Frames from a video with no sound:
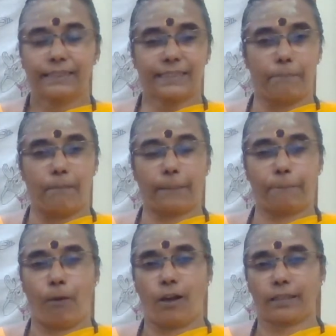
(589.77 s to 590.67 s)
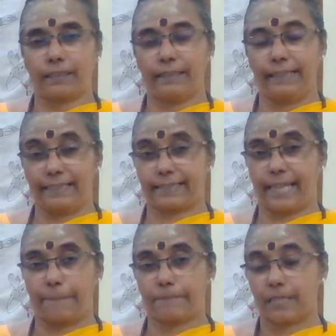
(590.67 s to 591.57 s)
the mud pot is
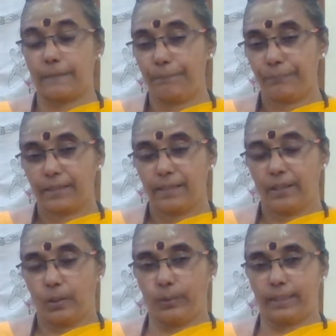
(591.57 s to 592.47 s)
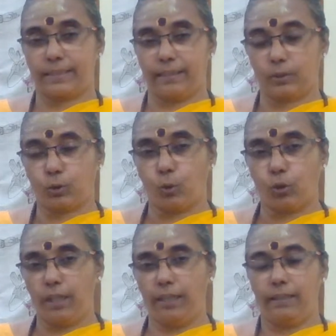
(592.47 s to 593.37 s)
kept with
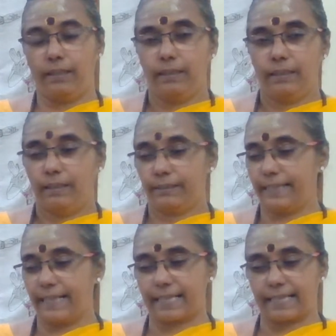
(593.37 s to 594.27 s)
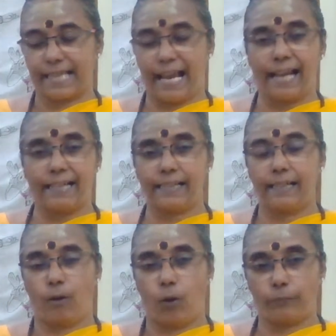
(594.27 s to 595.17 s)
cool. There is a
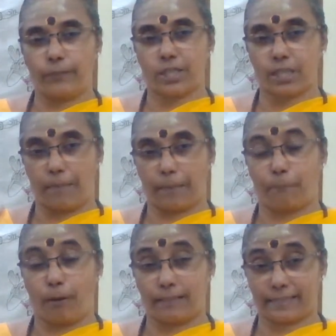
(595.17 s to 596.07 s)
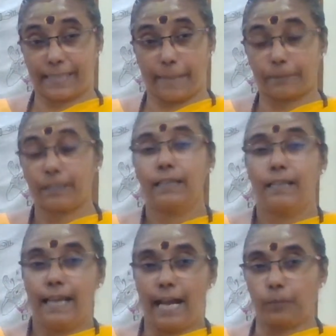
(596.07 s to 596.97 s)
sand on which the mud pot is kept,
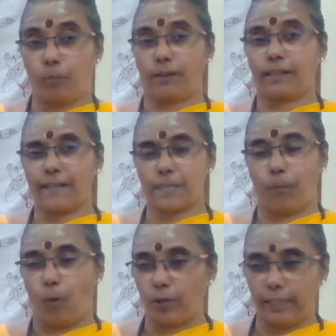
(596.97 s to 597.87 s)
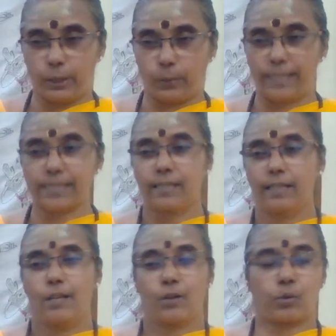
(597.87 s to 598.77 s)
and water is poured into
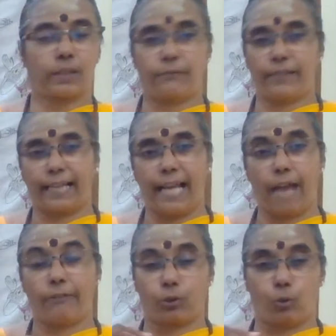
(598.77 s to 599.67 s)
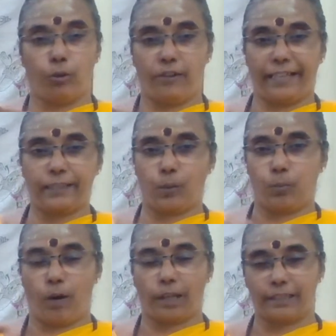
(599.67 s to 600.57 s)
it so that we can have a cool drink of
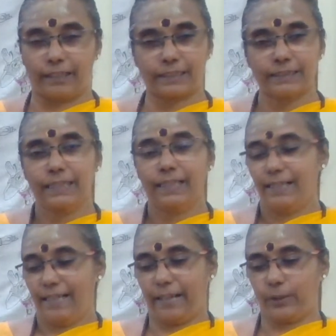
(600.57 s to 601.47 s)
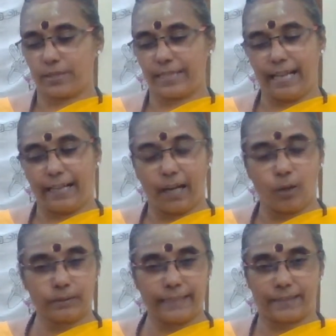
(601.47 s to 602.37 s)
water. And you see,
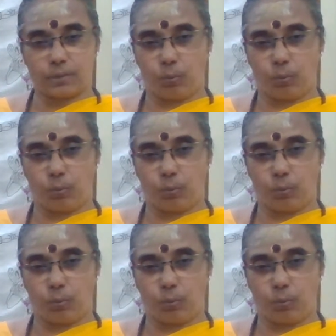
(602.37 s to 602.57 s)
around that